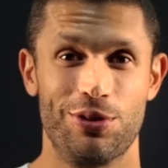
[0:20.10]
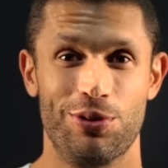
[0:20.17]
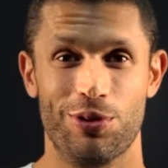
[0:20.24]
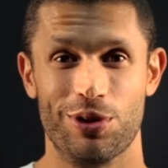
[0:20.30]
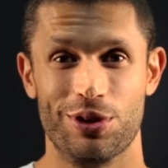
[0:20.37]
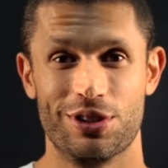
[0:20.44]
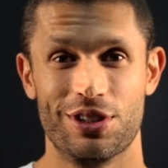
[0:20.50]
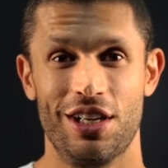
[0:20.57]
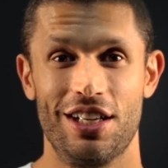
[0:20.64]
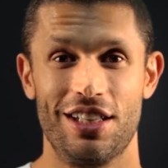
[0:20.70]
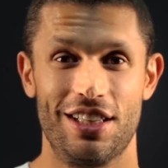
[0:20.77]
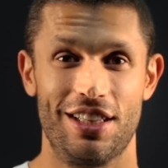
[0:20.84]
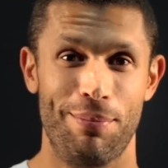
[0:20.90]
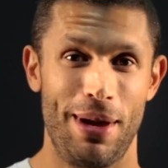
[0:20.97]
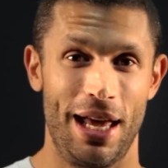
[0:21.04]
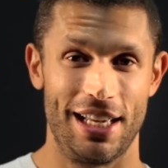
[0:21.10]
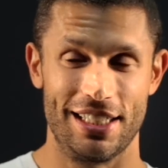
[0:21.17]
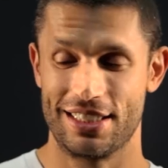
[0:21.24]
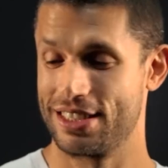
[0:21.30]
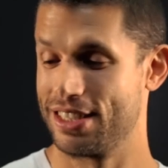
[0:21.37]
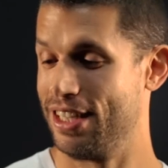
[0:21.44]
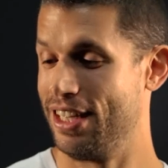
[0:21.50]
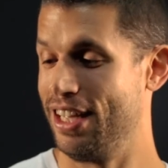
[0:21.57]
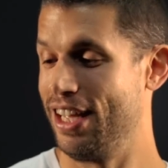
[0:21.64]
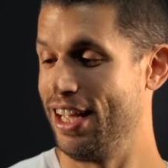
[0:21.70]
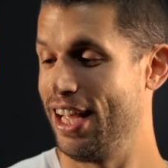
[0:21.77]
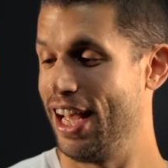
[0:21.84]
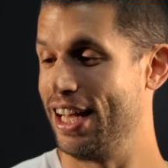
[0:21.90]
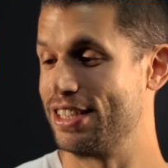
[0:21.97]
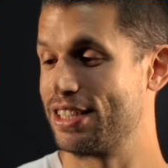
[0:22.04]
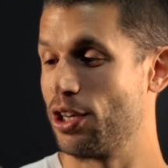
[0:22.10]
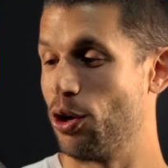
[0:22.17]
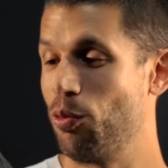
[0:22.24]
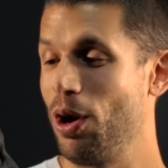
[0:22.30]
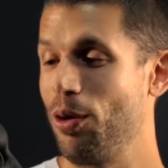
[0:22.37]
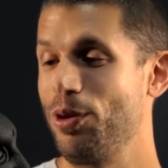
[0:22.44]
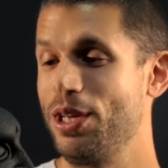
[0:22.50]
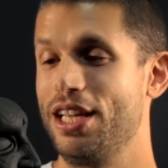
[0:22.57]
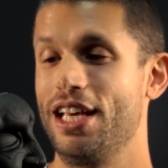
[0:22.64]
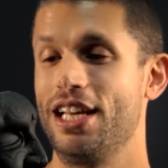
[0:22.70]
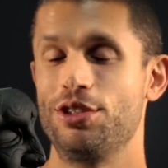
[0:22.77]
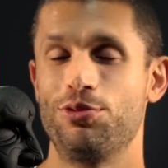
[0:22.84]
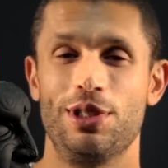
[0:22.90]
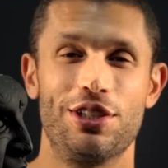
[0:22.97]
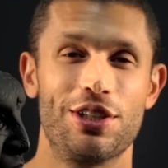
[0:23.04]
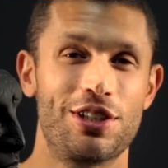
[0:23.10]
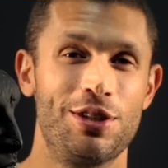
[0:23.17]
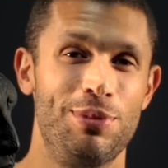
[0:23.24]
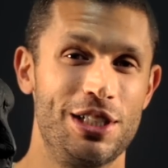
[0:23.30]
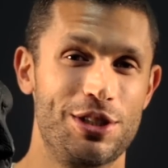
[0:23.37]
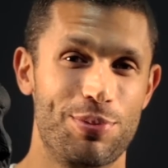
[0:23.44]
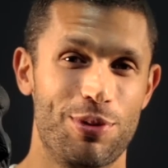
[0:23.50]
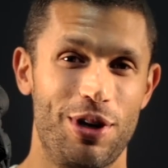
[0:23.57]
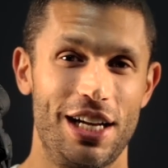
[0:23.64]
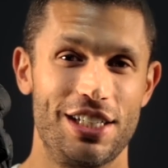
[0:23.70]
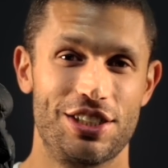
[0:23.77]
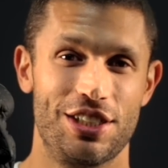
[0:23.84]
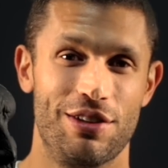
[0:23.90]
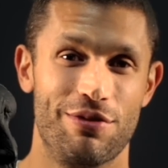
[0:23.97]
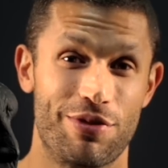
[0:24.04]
tools, the Mace. And so what we did is we took some inspiration